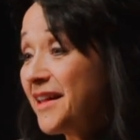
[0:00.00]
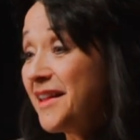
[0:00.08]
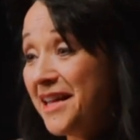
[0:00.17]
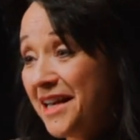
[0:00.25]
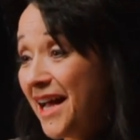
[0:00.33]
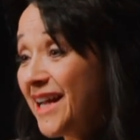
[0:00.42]

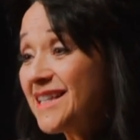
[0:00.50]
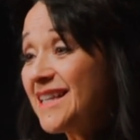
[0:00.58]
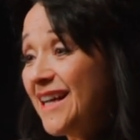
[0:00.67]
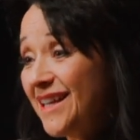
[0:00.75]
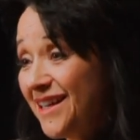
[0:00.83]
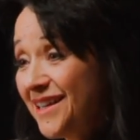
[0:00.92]
then I
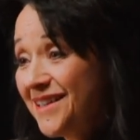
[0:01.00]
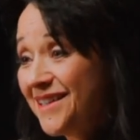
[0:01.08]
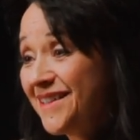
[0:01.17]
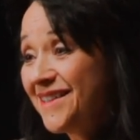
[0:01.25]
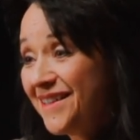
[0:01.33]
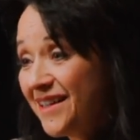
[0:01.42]
died.
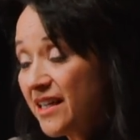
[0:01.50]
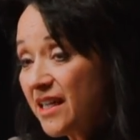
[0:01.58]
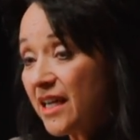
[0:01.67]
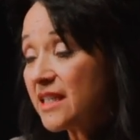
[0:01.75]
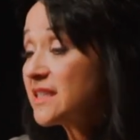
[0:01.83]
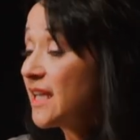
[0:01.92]

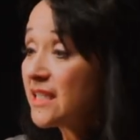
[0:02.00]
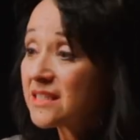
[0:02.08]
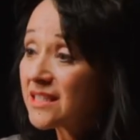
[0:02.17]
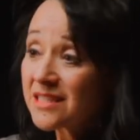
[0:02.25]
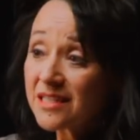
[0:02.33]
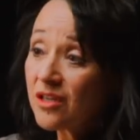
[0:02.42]
I died
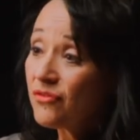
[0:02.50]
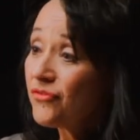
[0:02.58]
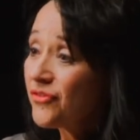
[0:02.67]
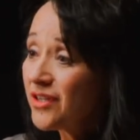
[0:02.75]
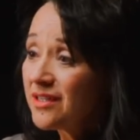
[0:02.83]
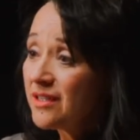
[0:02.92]
to self.
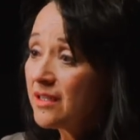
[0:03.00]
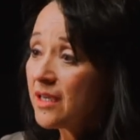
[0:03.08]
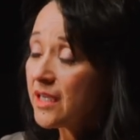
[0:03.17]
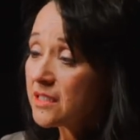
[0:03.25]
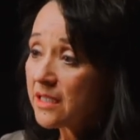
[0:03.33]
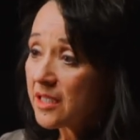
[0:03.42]

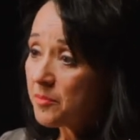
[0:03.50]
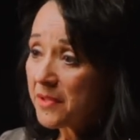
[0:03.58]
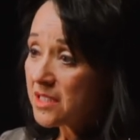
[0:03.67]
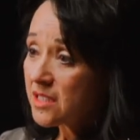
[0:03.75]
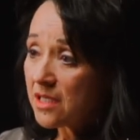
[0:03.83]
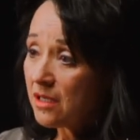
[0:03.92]
I died to
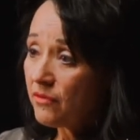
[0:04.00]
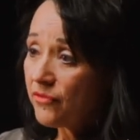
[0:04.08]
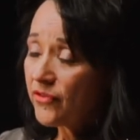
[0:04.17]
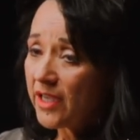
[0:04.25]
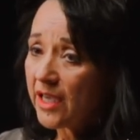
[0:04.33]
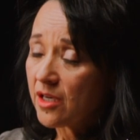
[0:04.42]
myself,
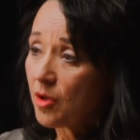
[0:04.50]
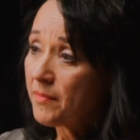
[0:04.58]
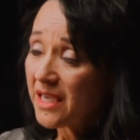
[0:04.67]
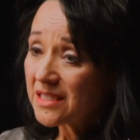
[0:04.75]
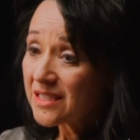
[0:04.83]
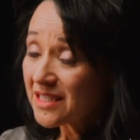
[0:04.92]
and on
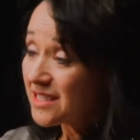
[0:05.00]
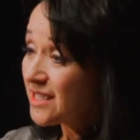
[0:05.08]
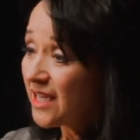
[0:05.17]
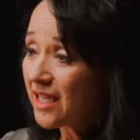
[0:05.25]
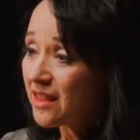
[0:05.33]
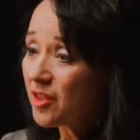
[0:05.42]
May
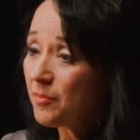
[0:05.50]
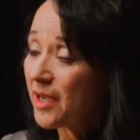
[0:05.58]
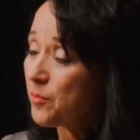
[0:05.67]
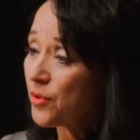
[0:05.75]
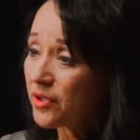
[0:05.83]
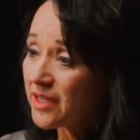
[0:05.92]
16th,
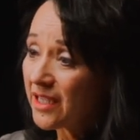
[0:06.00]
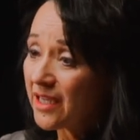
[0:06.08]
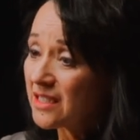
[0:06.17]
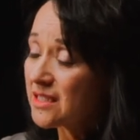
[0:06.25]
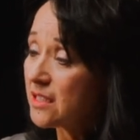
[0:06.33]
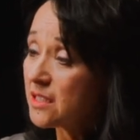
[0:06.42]
my birthday,
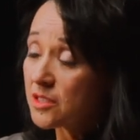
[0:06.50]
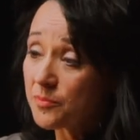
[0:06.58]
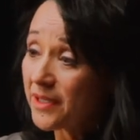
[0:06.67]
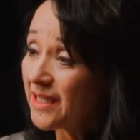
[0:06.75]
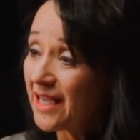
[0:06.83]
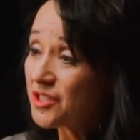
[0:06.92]
I said, this is
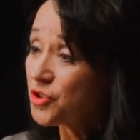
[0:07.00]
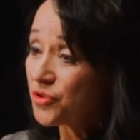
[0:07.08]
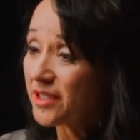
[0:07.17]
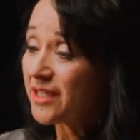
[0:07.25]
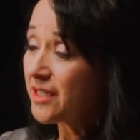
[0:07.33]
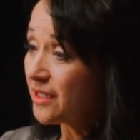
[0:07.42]
my last
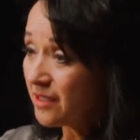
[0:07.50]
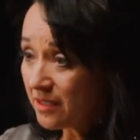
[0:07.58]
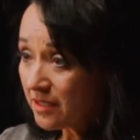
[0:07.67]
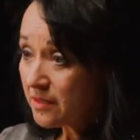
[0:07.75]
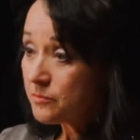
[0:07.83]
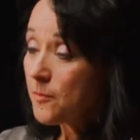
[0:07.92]
drink.
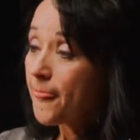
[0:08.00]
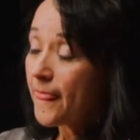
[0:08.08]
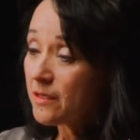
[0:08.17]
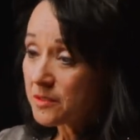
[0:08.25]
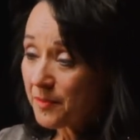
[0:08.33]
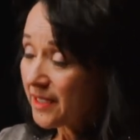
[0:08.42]

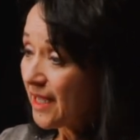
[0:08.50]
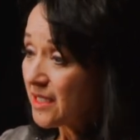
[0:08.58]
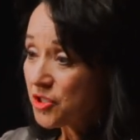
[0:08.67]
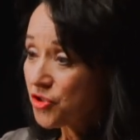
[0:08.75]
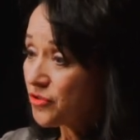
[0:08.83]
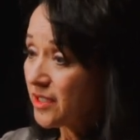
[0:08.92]
It was my
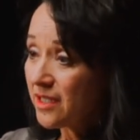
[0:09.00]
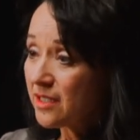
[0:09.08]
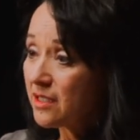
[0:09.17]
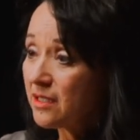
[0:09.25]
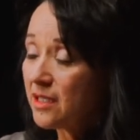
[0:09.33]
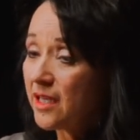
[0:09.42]
last drink.
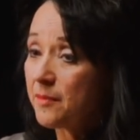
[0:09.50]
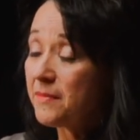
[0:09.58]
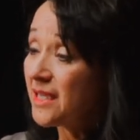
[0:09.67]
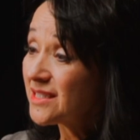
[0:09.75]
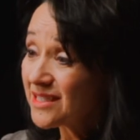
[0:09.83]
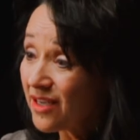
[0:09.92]
And
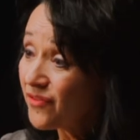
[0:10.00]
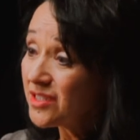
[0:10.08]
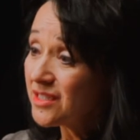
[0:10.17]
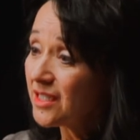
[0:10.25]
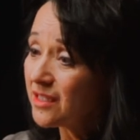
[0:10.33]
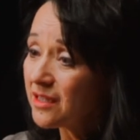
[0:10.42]
May
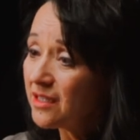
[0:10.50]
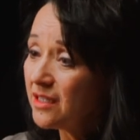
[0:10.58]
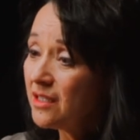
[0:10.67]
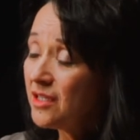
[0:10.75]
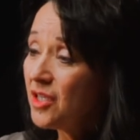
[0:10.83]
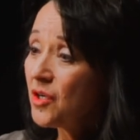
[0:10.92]
17th,
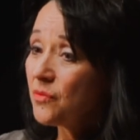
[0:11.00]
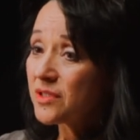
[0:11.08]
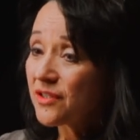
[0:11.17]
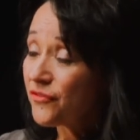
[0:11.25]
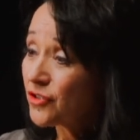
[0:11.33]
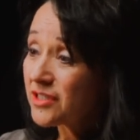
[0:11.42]

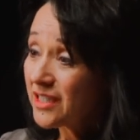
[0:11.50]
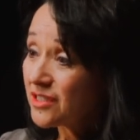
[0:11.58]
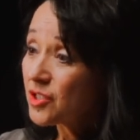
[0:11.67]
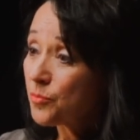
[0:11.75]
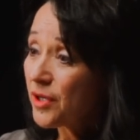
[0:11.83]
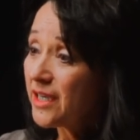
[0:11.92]
was the first day of
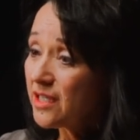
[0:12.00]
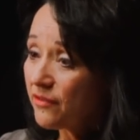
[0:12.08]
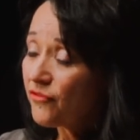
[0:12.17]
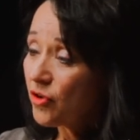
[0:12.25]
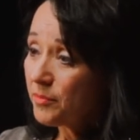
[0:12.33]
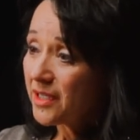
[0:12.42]
sobriety
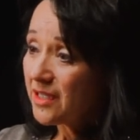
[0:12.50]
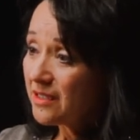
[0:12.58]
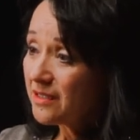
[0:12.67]
for me.